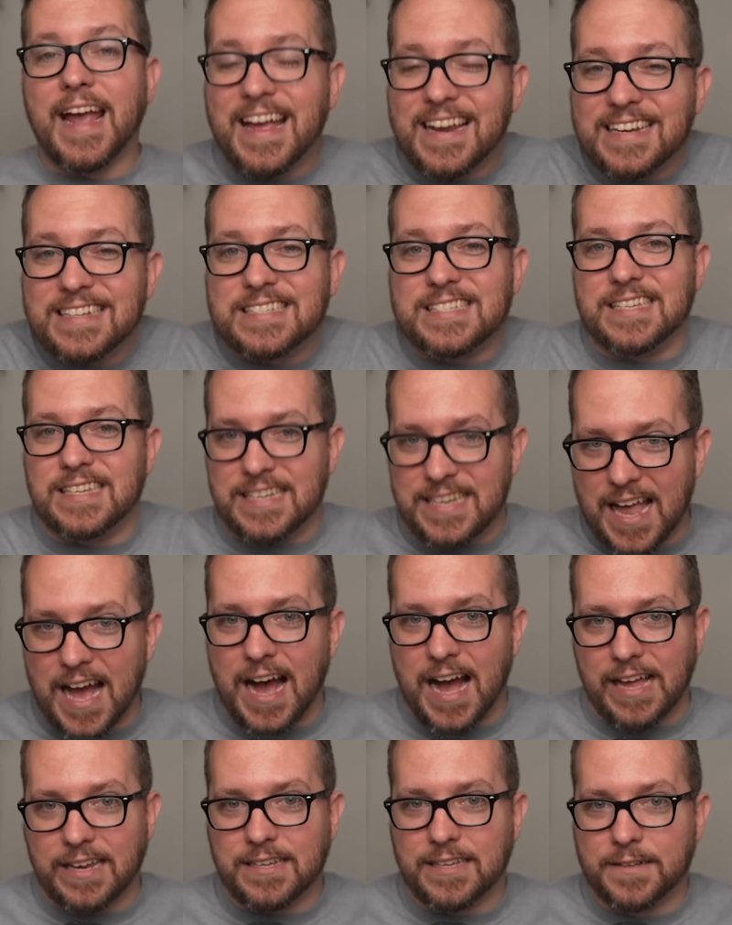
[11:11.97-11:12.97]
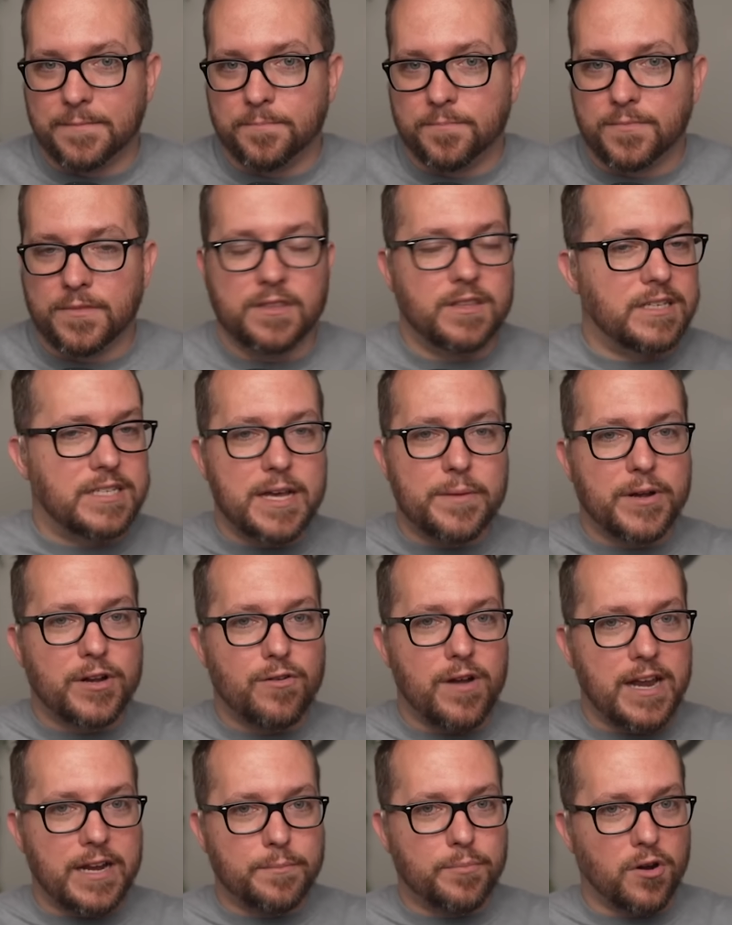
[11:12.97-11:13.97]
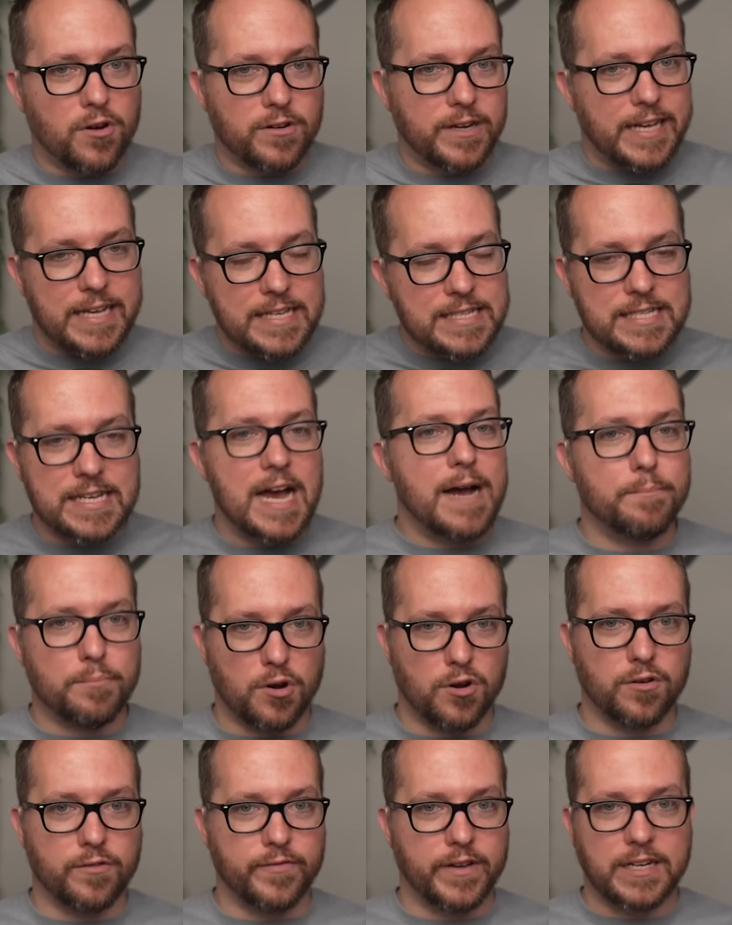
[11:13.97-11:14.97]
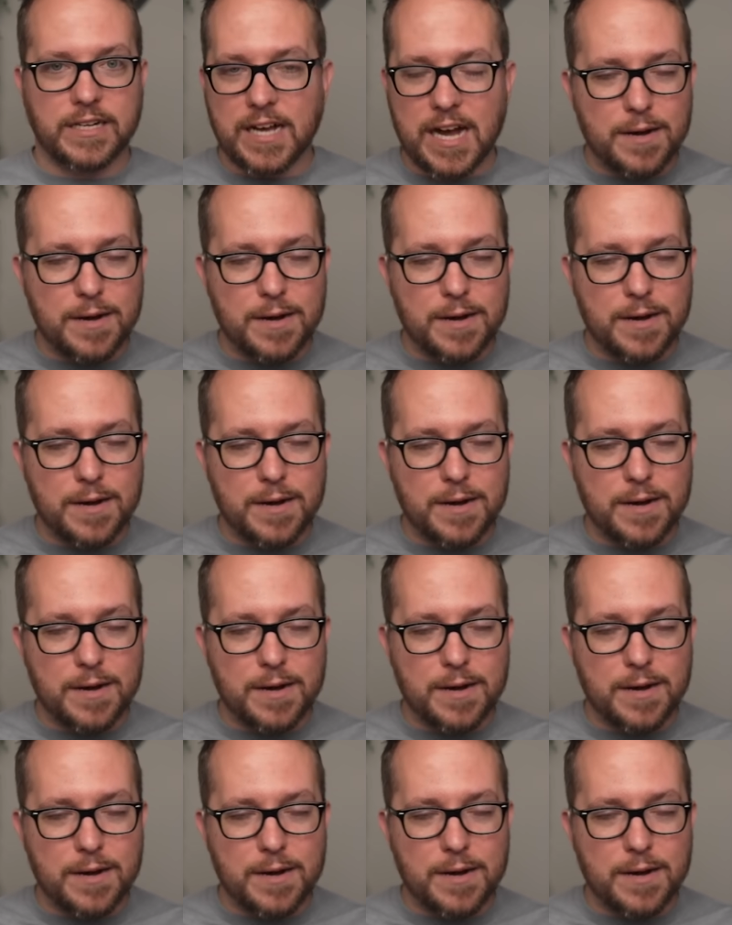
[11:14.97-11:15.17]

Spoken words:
And it's not. The Democratic Party is not perfect.